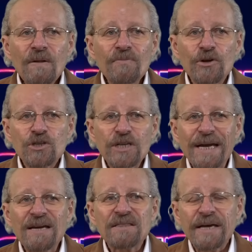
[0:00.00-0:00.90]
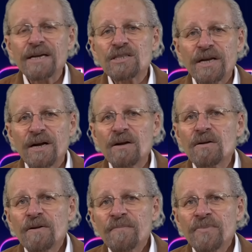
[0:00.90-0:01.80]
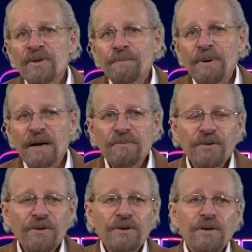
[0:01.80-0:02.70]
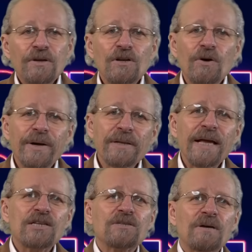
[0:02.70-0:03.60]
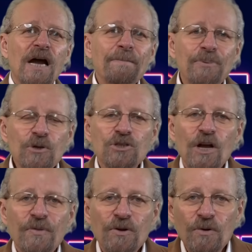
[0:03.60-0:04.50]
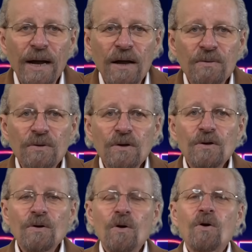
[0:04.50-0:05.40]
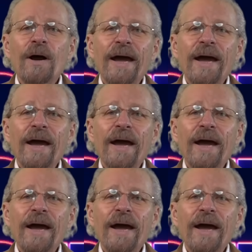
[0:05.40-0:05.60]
They're seeing things there. But, you know, unless I'm boots on the ground or I